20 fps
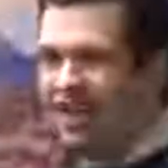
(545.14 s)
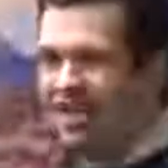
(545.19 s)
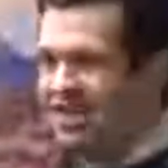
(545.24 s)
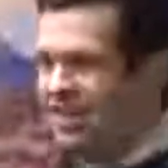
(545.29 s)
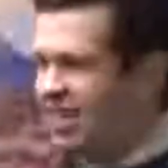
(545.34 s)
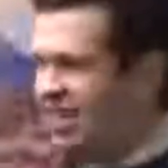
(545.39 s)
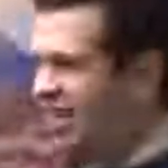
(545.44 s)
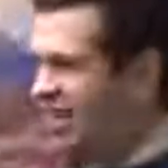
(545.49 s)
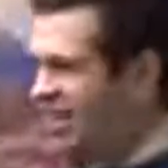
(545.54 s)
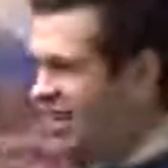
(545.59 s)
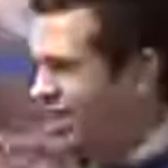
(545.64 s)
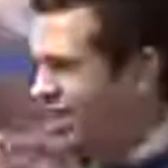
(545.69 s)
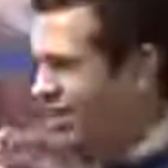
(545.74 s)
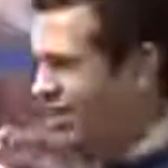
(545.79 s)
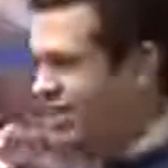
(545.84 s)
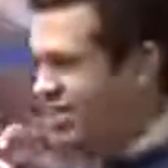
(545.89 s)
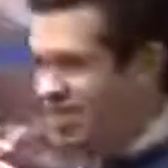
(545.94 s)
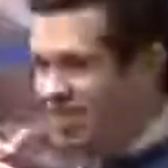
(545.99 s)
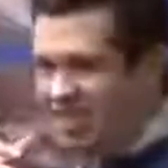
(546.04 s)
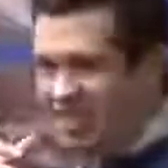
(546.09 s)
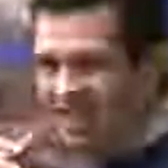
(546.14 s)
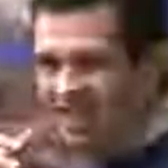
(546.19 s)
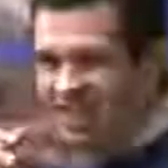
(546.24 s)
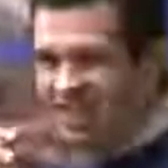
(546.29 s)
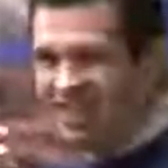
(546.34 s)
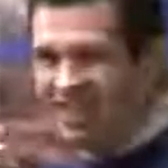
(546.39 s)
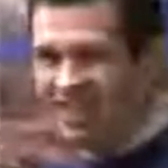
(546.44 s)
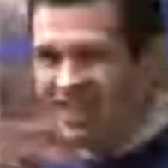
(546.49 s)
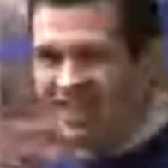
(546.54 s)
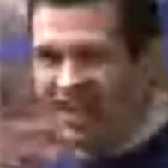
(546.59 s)
to your assistant,
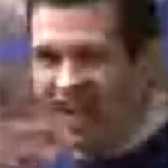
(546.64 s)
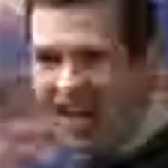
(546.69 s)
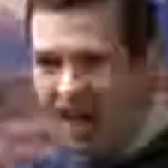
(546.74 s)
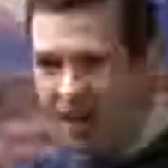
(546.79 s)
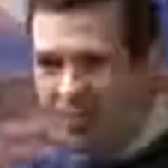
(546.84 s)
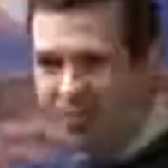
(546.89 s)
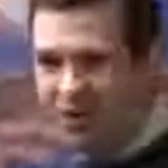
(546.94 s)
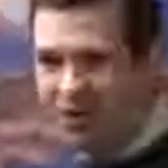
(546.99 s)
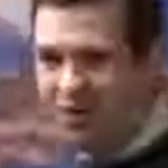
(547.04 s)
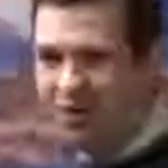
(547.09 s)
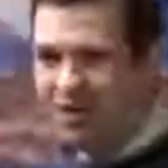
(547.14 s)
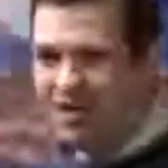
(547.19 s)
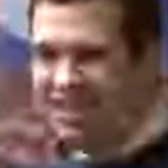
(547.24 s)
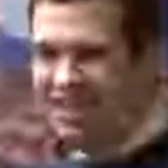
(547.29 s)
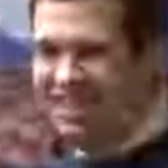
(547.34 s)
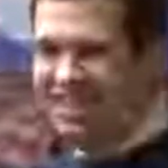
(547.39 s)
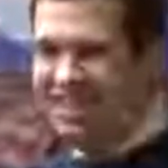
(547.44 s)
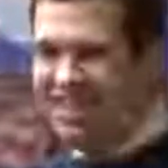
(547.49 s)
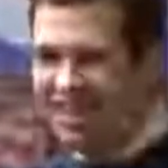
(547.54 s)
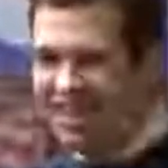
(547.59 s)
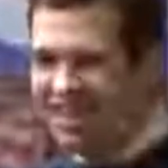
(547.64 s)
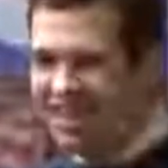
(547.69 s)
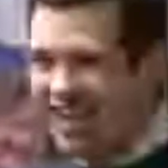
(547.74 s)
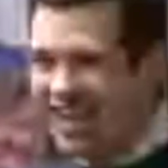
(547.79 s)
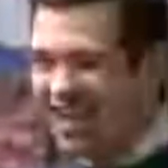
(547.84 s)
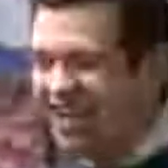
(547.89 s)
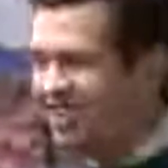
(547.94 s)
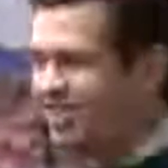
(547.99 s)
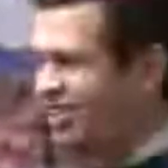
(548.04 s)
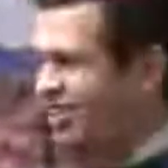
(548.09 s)
to help you and to send these
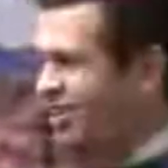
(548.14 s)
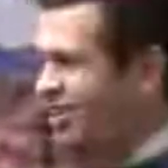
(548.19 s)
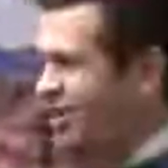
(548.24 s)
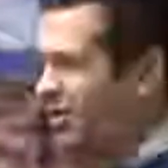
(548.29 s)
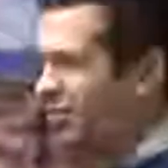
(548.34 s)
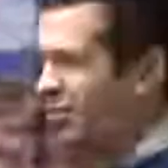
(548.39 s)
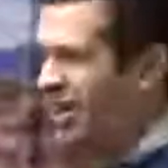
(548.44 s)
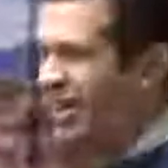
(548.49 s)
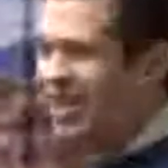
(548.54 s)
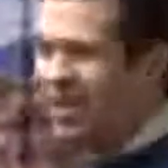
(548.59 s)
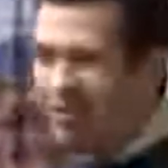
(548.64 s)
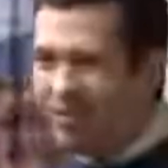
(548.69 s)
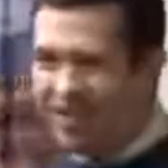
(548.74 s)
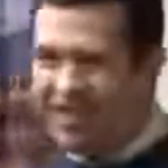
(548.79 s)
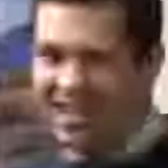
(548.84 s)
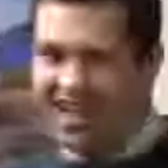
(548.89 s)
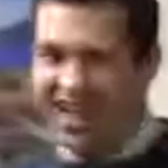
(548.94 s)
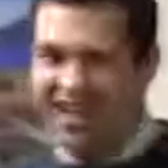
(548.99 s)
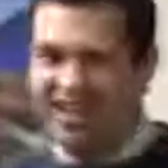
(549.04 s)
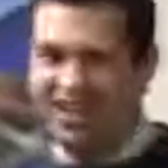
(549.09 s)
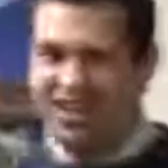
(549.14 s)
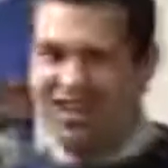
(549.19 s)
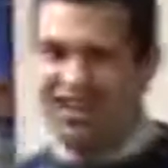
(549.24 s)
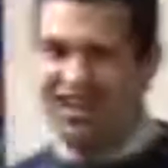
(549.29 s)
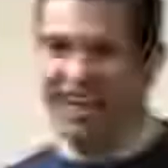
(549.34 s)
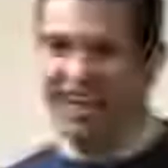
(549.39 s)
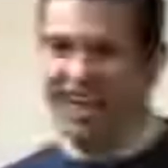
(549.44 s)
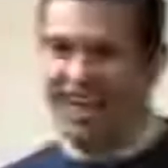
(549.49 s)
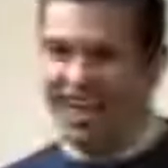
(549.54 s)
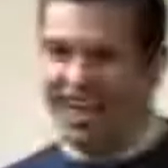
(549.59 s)
letters, and you're going to put him in
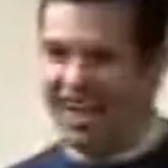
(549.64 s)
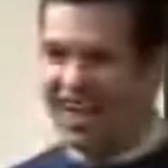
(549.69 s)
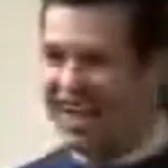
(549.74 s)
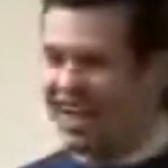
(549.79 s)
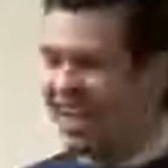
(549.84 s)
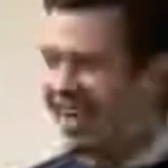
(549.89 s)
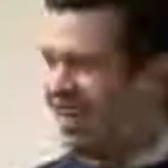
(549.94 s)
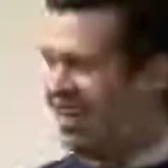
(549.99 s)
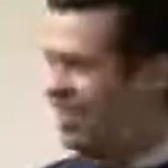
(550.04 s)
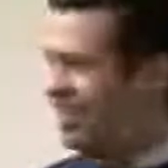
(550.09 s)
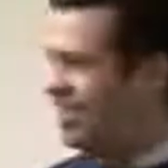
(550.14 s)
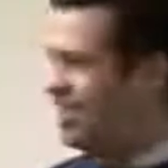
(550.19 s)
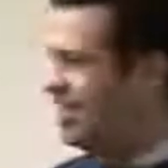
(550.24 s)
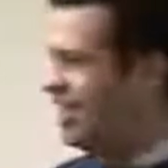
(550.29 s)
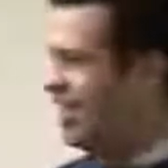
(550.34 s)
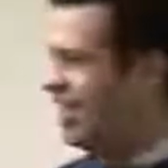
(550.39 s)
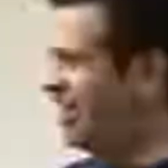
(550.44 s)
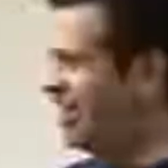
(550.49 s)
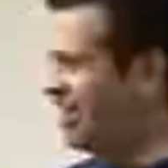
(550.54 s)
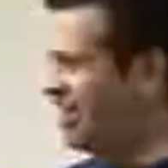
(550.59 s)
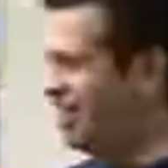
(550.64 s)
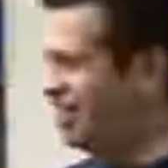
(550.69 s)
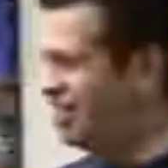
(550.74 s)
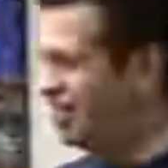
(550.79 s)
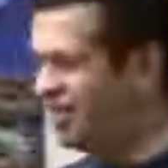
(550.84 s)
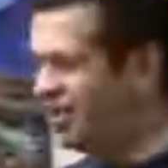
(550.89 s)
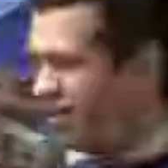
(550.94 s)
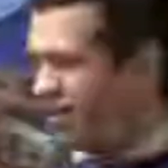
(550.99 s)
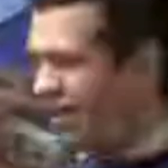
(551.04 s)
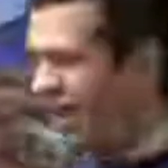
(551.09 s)
danger, and then
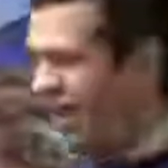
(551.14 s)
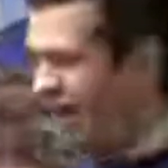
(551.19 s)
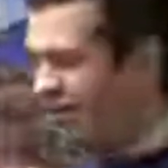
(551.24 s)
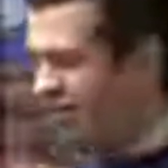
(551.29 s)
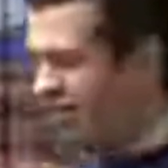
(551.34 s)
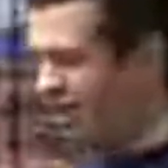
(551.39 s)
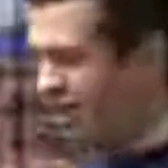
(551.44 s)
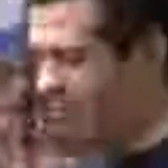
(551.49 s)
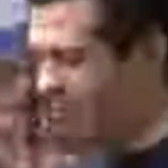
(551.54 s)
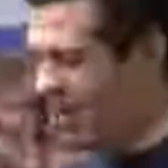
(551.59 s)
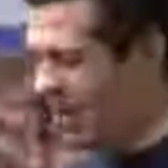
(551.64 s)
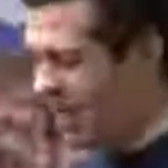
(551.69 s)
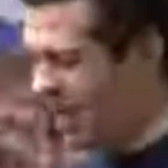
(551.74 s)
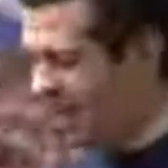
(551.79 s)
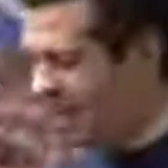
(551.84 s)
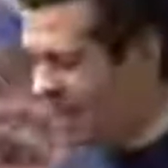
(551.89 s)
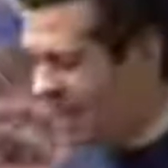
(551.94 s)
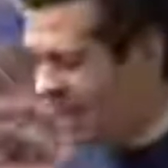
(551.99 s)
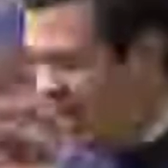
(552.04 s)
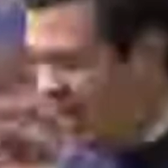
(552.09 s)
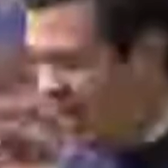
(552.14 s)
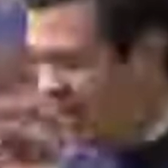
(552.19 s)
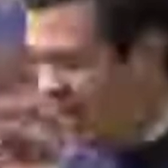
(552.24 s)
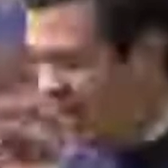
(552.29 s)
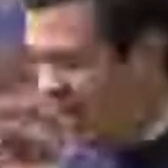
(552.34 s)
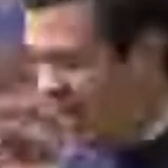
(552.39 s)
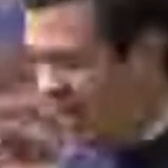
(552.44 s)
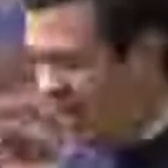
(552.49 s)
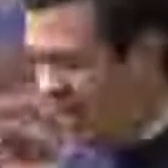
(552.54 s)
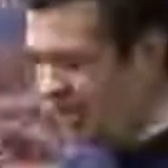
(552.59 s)
you're going to have a lot of pain,
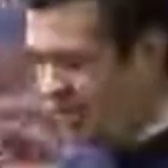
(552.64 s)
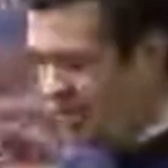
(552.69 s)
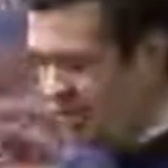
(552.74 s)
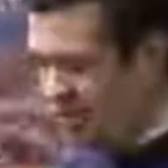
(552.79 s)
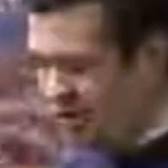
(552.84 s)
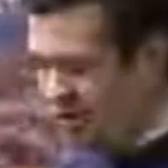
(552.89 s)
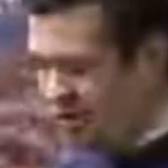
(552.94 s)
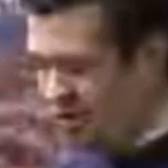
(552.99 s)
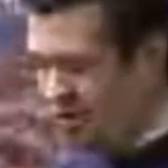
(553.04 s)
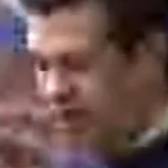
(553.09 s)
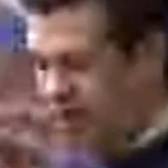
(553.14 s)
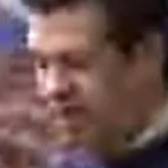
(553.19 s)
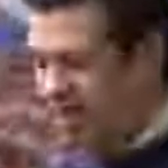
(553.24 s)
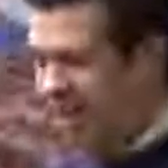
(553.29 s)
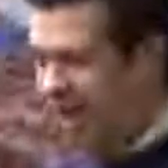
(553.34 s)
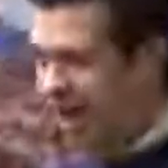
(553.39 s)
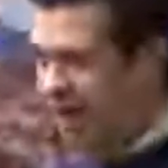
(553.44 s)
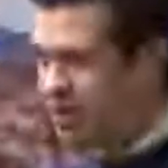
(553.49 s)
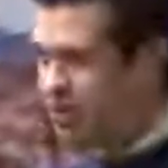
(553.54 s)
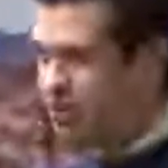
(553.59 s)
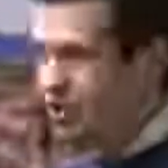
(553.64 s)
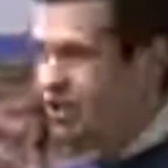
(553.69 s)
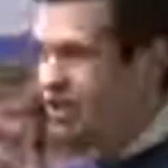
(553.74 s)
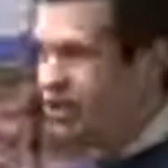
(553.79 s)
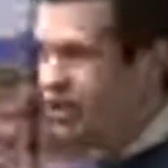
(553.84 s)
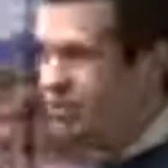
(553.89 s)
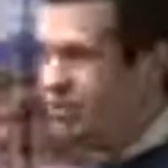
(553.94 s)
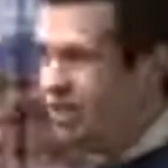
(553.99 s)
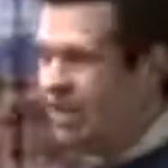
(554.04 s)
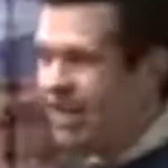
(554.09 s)
and there are going to be times when you're
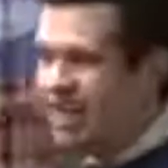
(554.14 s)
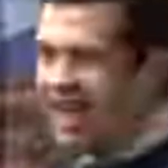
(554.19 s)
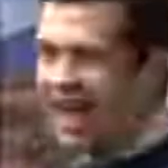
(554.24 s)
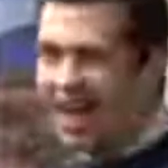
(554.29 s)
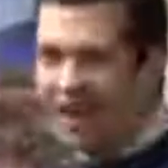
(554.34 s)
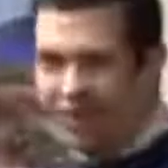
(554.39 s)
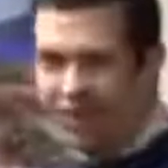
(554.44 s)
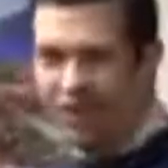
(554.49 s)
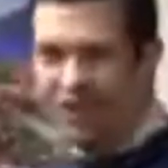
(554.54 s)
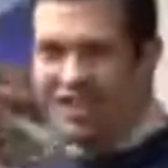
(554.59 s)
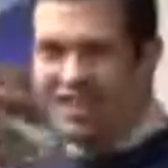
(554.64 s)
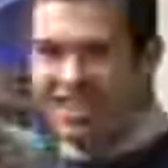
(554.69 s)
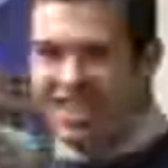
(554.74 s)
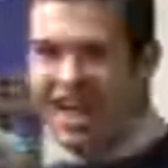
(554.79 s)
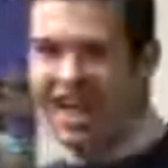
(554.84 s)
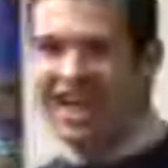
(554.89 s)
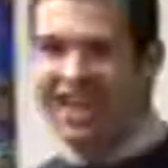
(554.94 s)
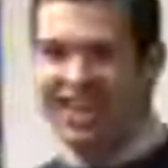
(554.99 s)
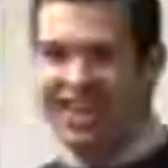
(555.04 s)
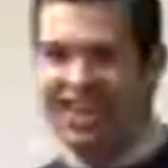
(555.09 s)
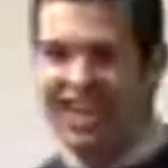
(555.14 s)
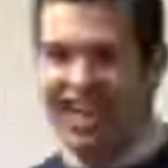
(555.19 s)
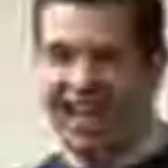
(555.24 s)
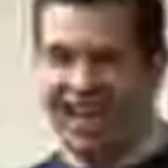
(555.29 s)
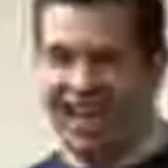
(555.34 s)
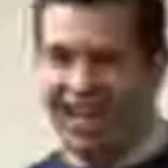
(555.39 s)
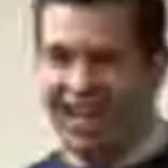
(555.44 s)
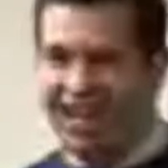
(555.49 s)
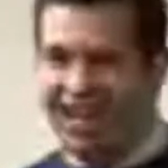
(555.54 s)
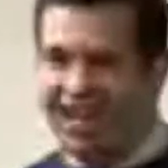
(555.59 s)
going to be like, I don't want to say
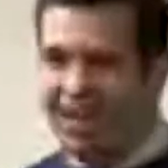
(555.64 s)
anything,